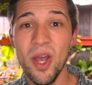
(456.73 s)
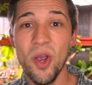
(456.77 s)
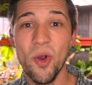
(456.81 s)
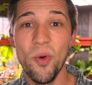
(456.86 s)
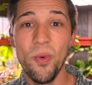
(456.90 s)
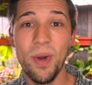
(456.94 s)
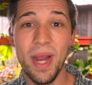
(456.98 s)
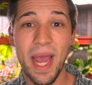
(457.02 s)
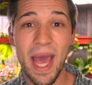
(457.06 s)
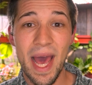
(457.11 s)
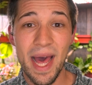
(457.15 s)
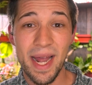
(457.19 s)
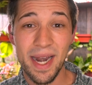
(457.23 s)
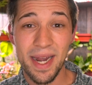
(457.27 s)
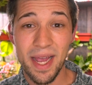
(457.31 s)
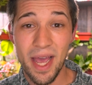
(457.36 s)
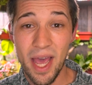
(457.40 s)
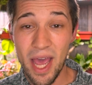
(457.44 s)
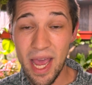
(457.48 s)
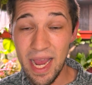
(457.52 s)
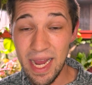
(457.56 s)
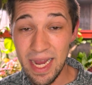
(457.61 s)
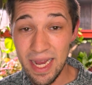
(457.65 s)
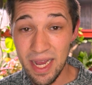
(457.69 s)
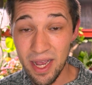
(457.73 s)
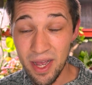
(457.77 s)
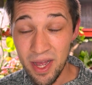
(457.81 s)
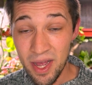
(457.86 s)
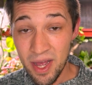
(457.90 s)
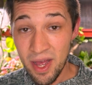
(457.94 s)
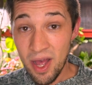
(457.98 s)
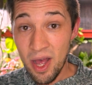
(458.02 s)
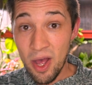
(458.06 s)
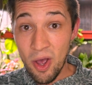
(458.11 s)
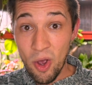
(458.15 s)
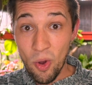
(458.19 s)
We had a
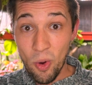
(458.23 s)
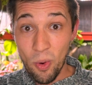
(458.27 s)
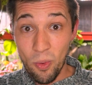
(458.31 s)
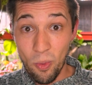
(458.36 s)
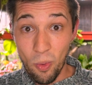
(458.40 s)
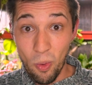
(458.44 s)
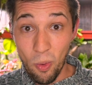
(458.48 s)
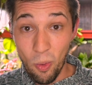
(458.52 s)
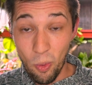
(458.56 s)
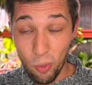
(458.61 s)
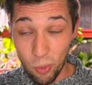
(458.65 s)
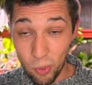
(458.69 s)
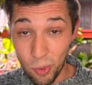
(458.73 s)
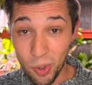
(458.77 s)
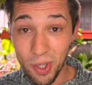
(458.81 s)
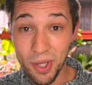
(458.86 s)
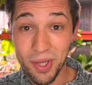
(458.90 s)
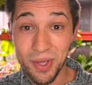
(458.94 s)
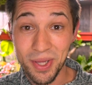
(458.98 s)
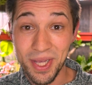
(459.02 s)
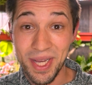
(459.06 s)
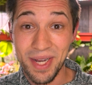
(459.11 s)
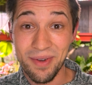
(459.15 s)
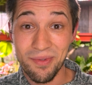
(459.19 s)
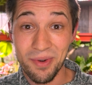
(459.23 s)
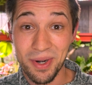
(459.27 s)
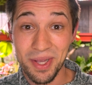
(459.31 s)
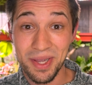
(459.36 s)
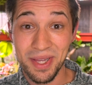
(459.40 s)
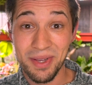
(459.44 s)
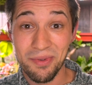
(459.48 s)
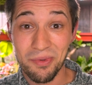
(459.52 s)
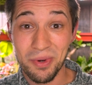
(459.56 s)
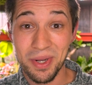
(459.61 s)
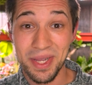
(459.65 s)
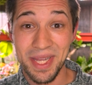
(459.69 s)
really,
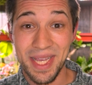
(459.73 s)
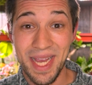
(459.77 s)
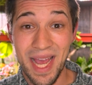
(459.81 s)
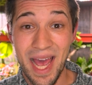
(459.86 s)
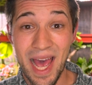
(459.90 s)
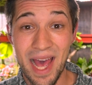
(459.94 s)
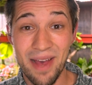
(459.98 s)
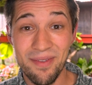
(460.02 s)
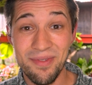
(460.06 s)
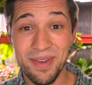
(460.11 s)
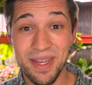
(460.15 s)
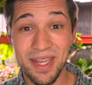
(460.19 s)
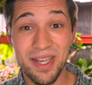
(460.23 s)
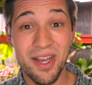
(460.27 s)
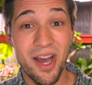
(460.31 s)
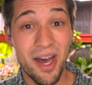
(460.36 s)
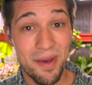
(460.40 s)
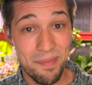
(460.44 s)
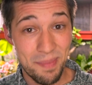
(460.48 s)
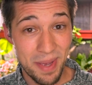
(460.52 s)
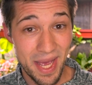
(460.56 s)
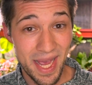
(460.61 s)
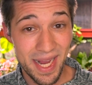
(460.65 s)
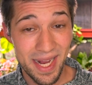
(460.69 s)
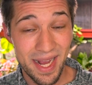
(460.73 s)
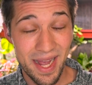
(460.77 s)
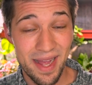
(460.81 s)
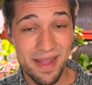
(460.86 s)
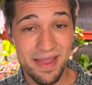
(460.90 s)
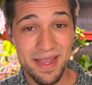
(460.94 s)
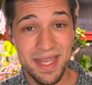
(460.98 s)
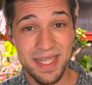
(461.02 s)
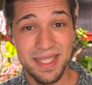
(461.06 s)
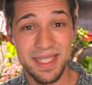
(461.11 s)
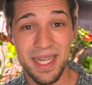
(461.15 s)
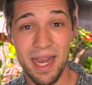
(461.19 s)
really, really heavy cutback
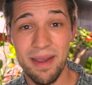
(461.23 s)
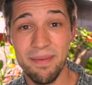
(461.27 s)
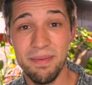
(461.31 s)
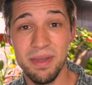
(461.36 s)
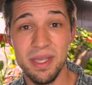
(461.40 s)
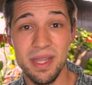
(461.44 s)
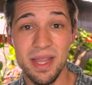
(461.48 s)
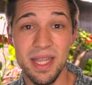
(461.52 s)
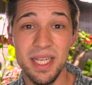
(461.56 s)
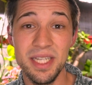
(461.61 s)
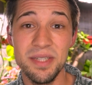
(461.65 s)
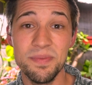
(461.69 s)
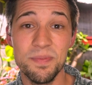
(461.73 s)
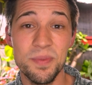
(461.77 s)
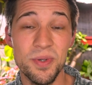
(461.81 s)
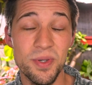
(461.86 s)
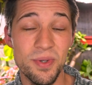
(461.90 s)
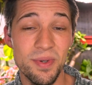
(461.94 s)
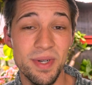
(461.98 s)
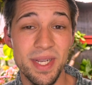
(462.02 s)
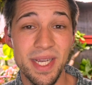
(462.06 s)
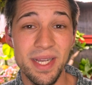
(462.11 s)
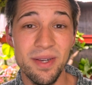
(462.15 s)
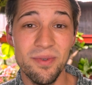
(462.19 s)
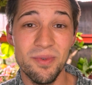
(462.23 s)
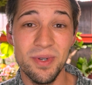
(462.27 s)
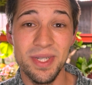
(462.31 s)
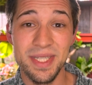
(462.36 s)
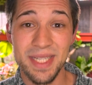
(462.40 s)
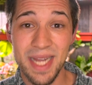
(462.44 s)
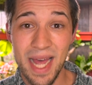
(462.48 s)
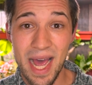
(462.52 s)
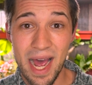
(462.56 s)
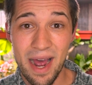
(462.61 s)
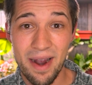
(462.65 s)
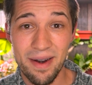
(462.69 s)
on this. I mean, this pruning
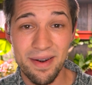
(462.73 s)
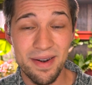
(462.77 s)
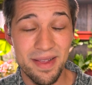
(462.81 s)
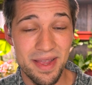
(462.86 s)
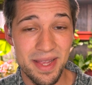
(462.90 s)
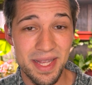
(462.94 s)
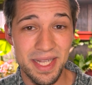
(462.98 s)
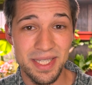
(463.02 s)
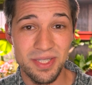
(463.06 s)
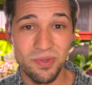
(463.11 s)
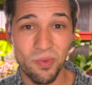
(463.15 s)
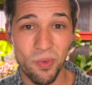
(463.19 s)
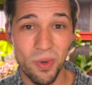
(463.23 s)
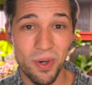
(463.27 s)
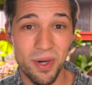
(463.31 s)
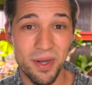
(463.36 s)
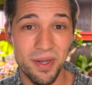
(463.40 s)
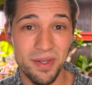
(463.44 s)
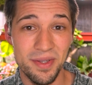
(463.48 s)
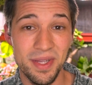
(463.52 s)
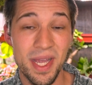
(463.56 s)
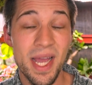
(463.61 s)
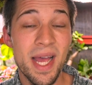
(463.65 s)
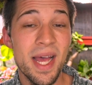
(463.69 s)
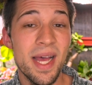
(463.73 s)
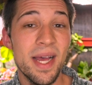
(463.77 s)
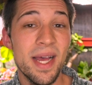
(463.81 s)
was out of this world.